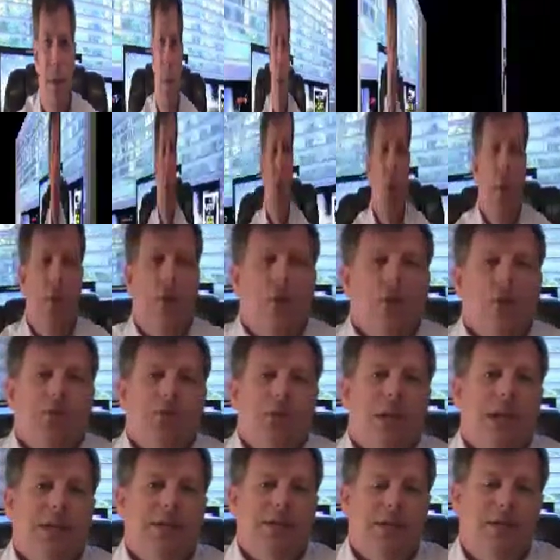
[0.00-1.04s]
So folks,
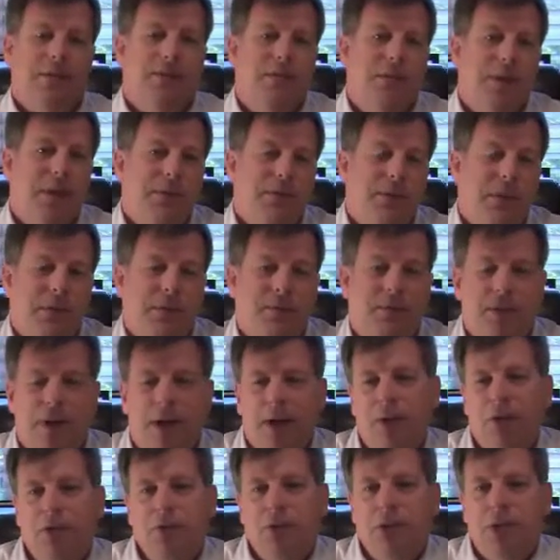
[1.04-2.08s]
that's the 5th and
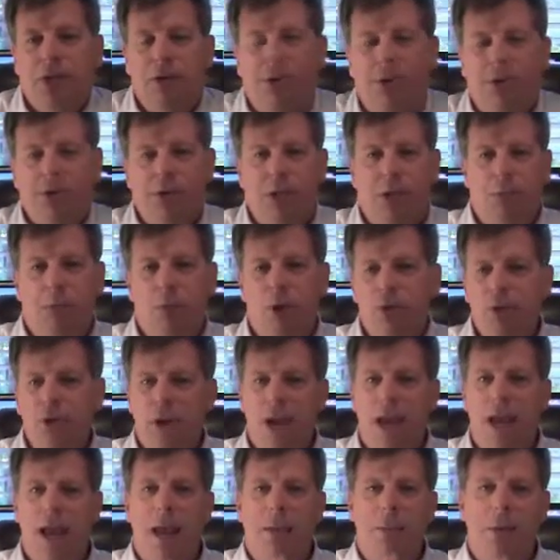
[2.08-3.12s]
final series, and put the
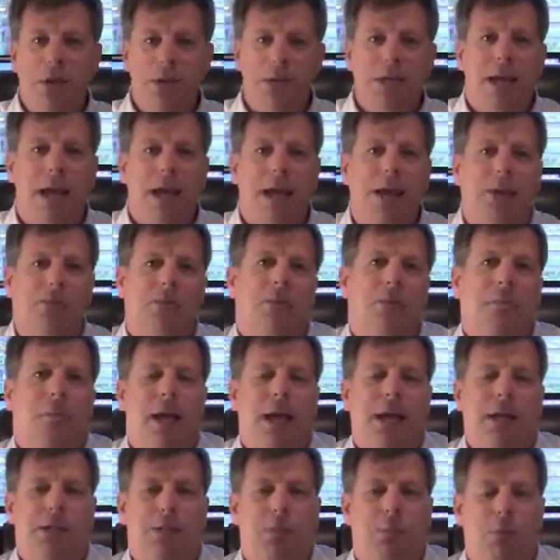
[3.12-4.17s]
hammer down for
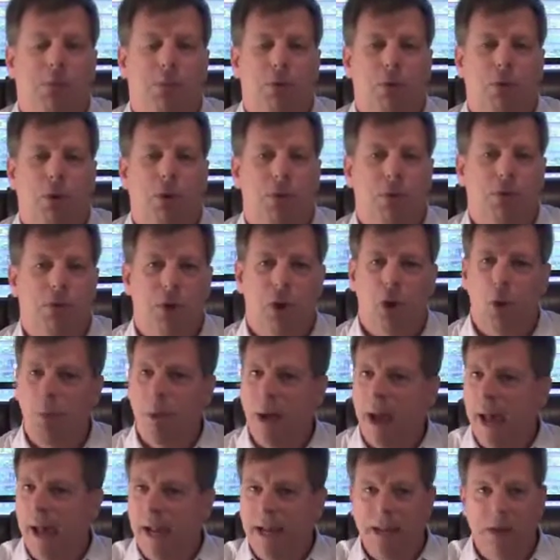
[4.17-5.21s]
maximum growth. Go
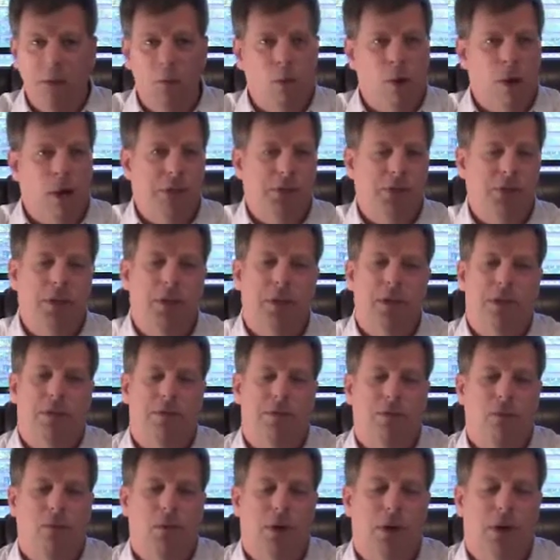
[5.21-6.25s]
back and watch the other
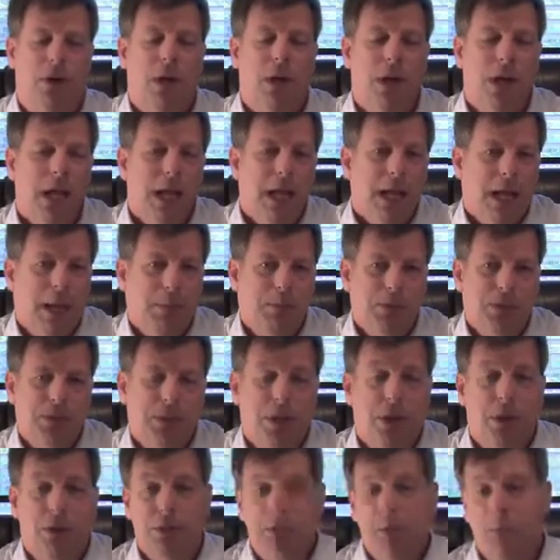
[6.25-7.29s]
4
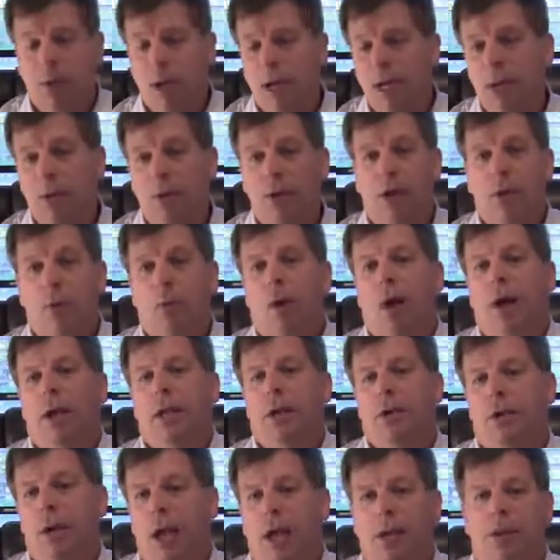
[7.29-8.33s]
episodes, and by the way, while
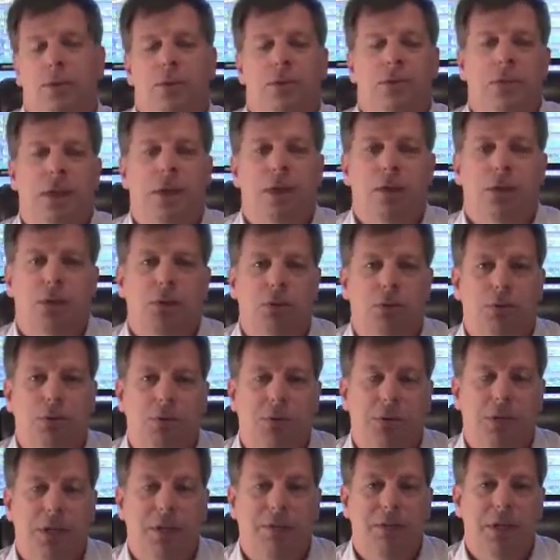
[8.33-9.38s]
you're at Newsletter Guru
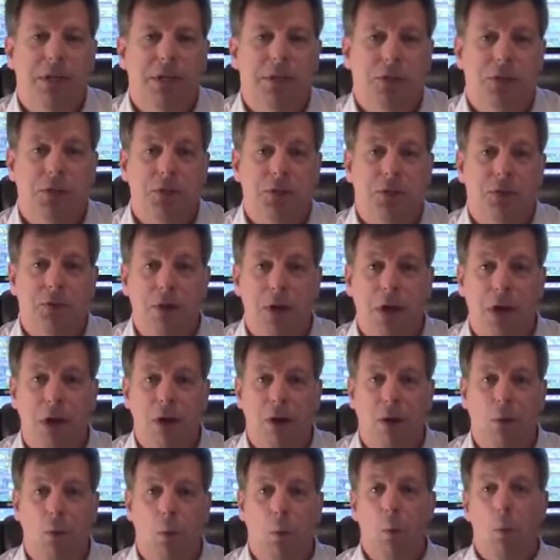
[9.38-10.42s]
TV, did you
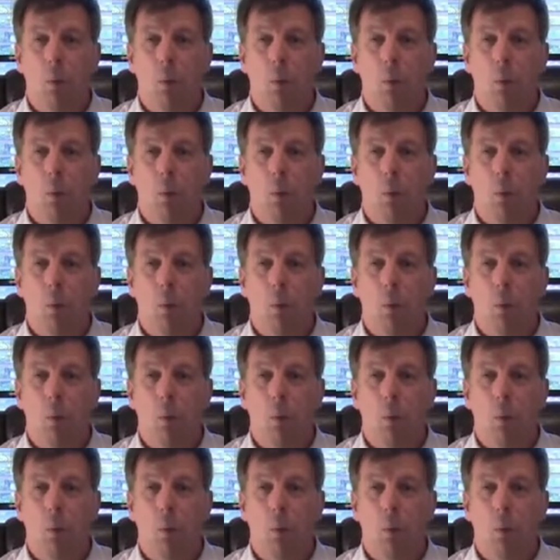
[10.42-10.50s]
know,